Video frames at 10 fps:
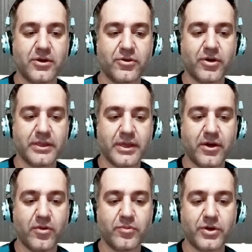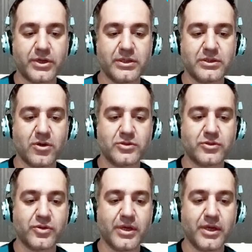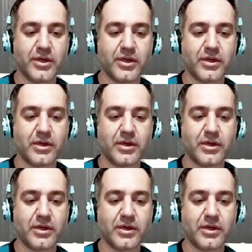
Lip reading: Right now market is also in